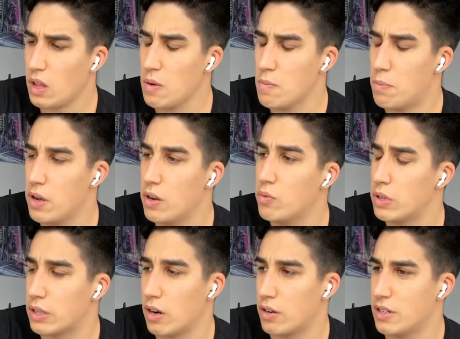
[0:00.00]
But
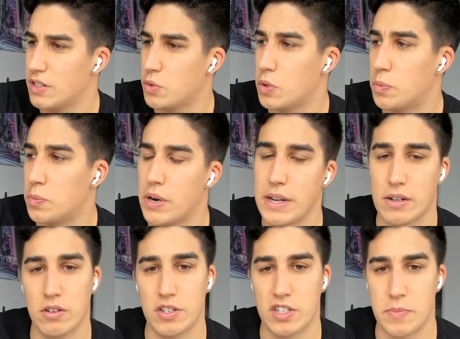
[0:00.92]
regardless, we're pretty
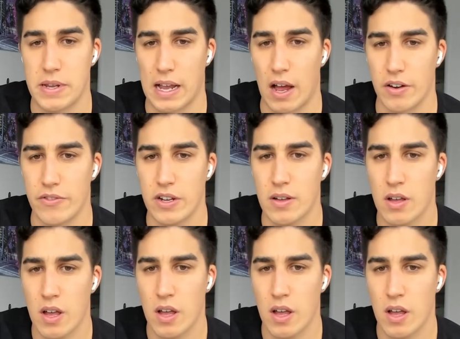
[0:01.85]
close to being out of it.